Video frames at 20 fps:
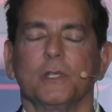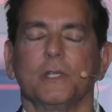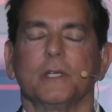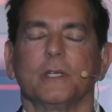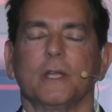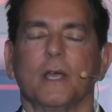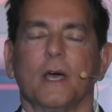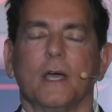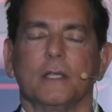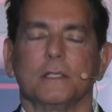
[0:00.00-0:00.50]

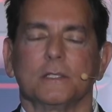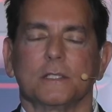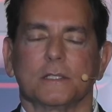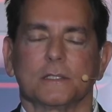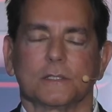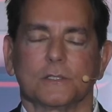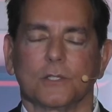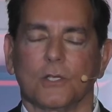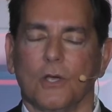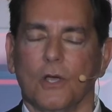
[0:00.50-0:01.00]
that guides
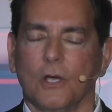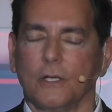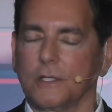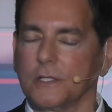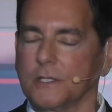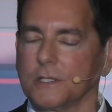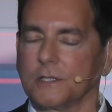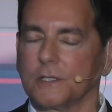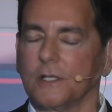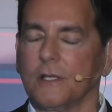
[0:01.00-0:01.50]
us to God.
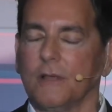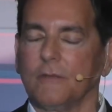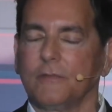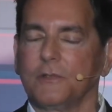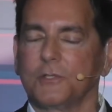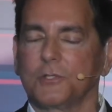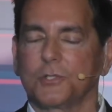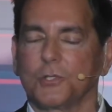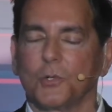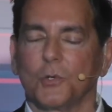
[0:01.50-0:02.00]
It is love
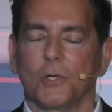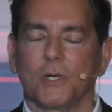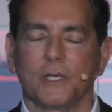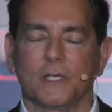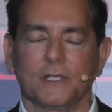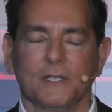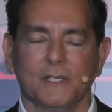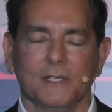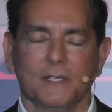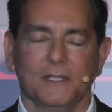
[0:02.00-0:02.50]
and
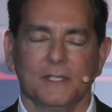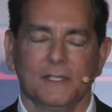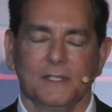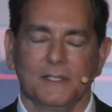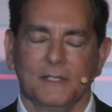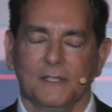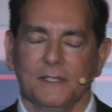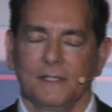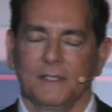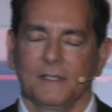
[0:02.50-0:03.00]
joy
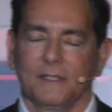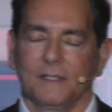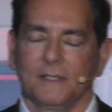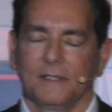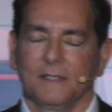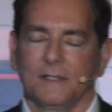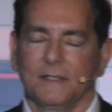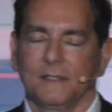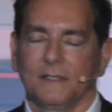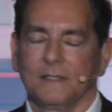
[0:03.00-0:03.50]

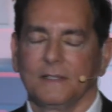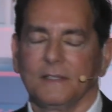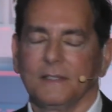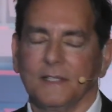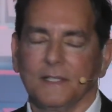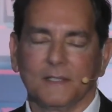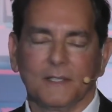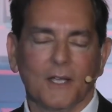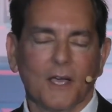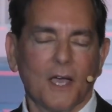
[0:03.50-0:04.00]

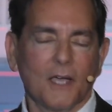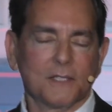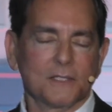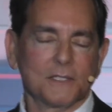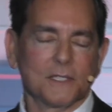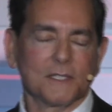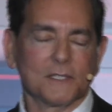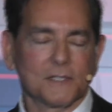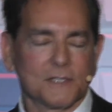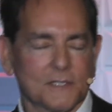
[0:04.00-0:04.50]
that guides
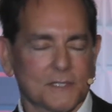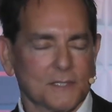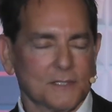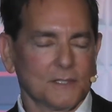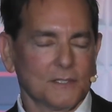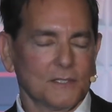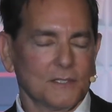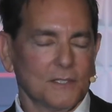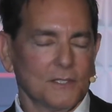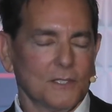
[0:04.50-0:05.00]
us
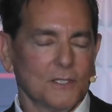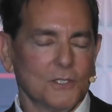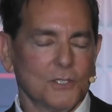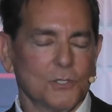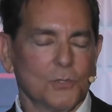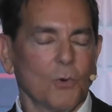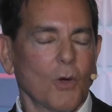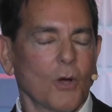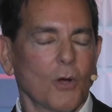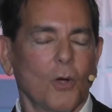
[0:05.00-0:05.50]

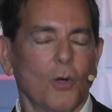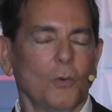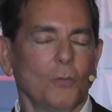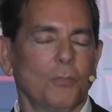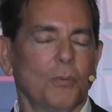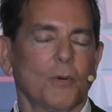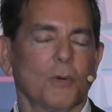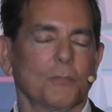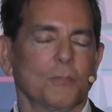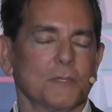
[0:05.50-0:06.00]
to our own
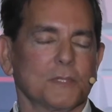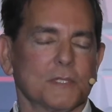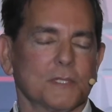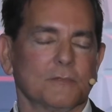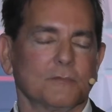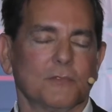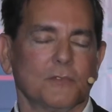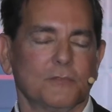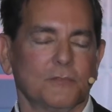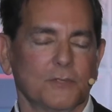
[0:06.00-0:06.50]
purpose
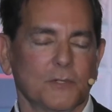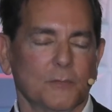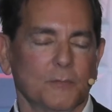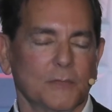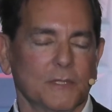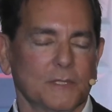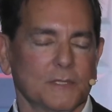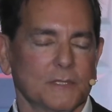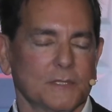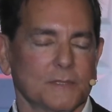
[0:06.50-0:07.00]
and
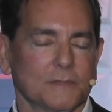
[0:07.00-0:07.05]
fulfillment.